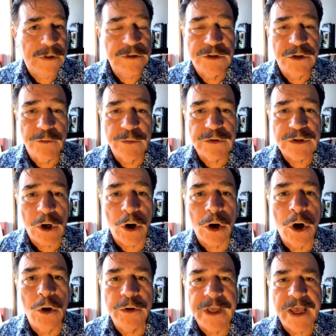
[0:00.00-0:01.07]
consumers are
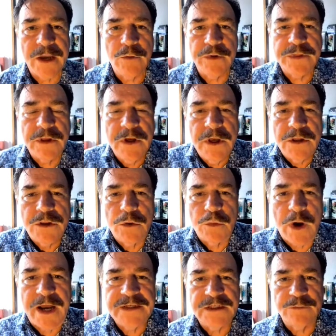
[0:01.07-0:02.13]
okay with the
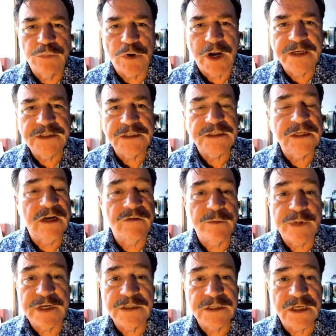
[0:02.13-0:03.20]
rising prices, and
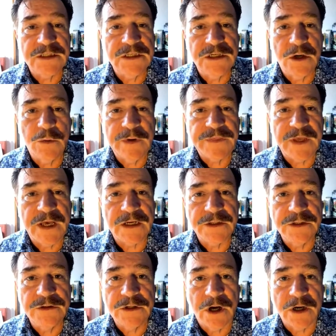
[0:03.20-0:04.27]
everybody says, what the hell are
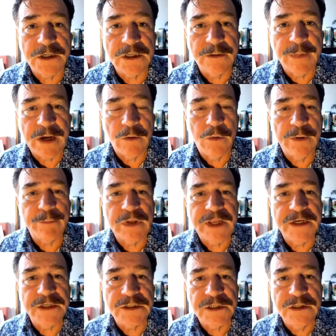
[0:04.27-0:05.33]
you talking about? What
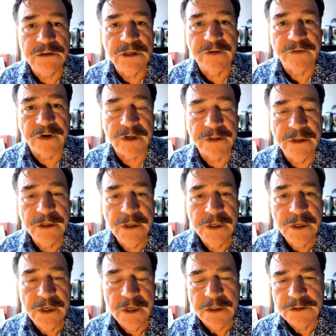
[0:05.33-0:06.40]
planet do you live on?
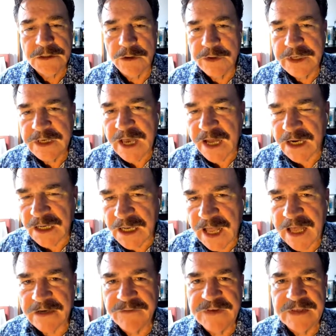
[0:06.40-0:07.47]
So he got a
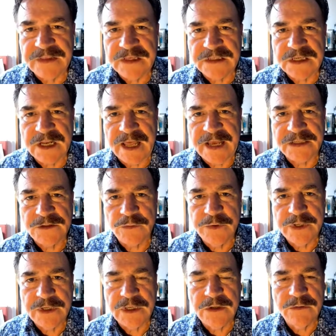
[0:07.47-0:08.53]
lot of heat this last
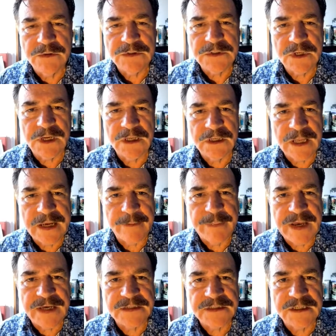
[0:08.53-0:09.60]
week. He was
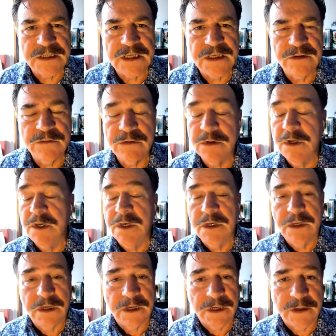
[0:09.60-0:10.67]
lambasted.
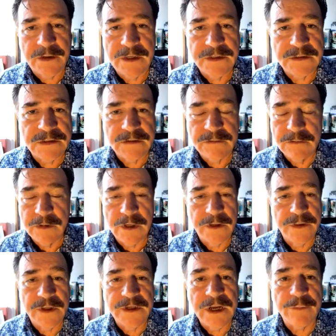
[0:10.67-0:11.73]

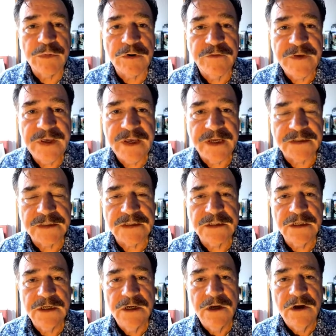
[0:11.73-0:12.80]
The number of hits
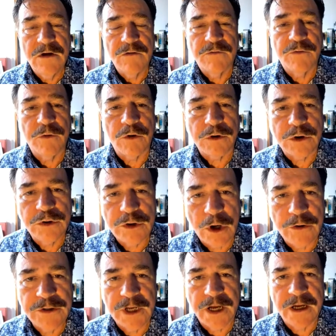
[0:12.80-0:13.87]
for
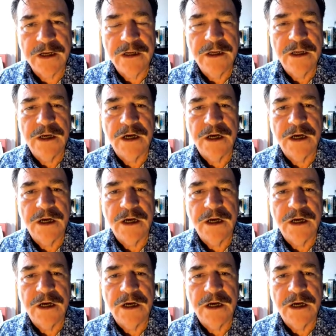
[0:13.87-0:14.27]
Kudoda